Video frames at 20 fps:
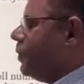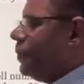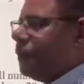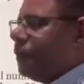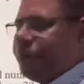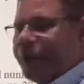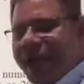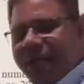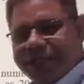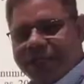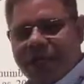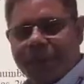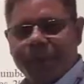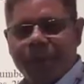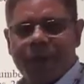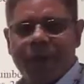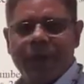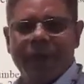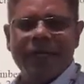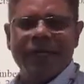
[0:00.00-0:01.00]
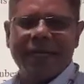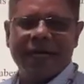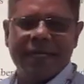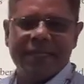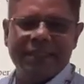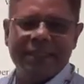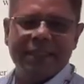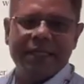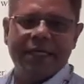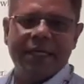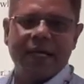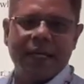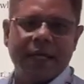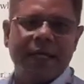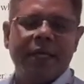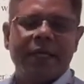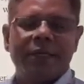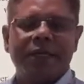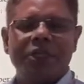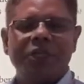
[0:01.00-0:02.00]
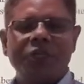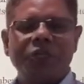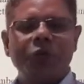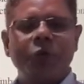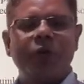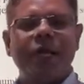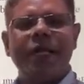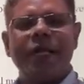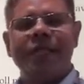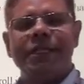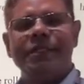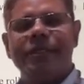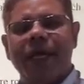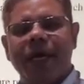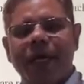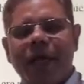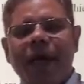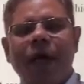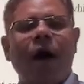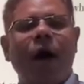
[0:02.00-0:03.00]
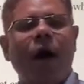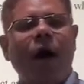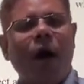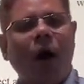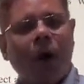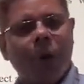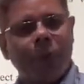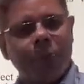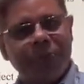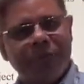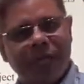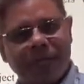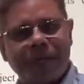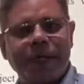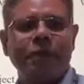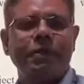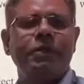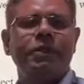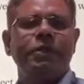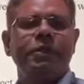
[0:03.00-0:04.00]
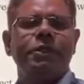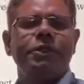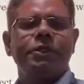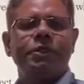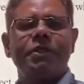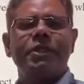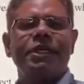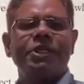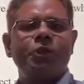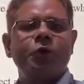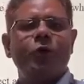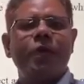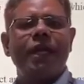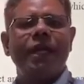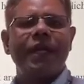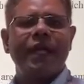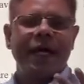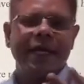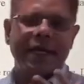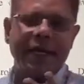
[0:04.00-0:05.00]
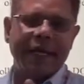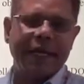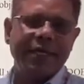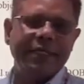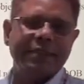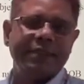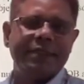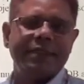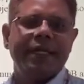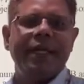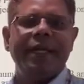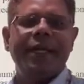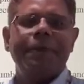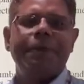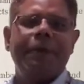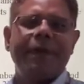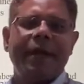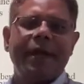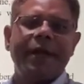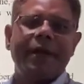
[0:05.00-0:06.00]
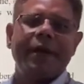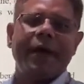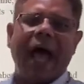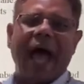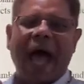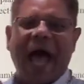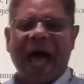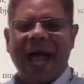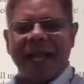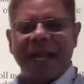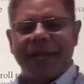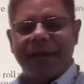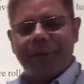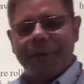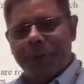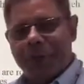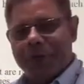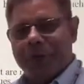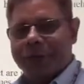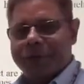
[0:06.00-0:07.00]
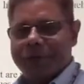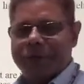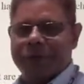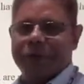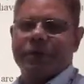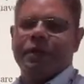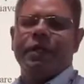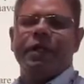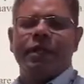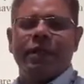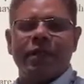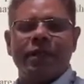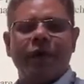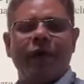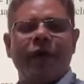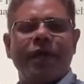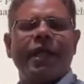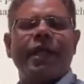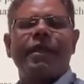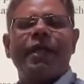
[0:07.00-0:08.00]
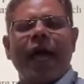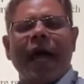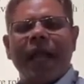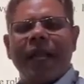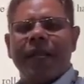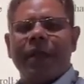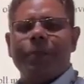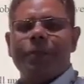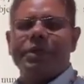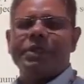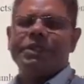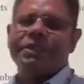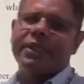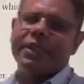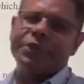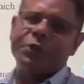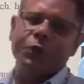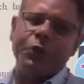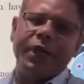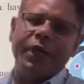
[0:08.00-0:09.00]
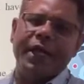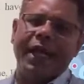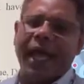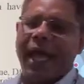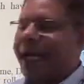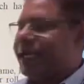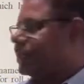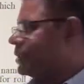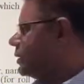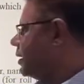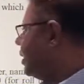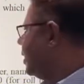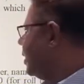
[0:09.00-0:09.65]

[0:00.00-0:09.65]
For example, consider student is a object. So the student contains different attributes. What are the attributes the student has?